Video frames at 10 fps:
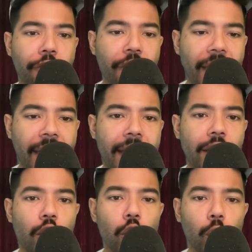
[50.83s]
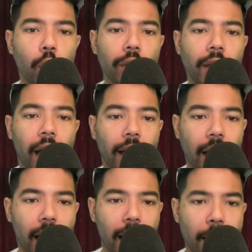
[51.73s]

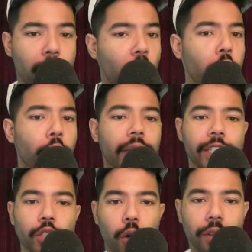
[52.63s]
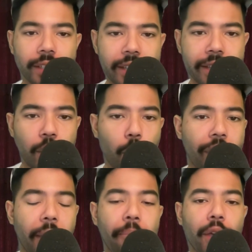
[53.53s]
FanDuel.com. You can start the season
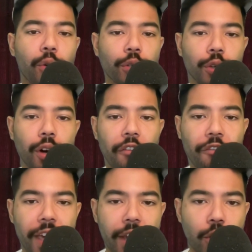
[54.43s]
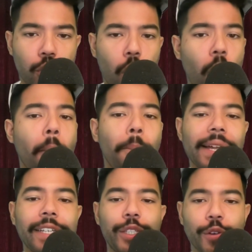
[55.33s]
with a big return on FanDuel.
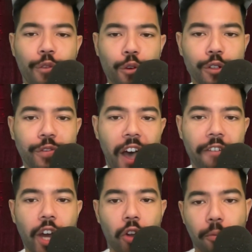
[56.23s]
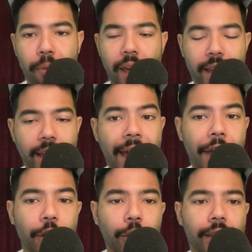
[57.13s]
Place your first $5 bet
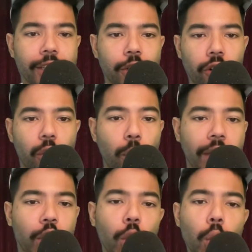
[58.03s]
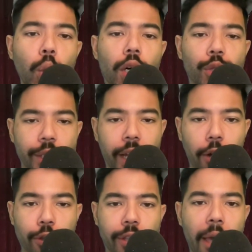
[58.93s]
and you'll get started with
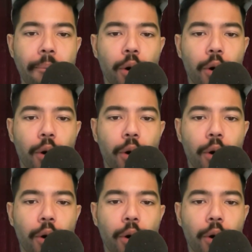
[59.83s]
$200 in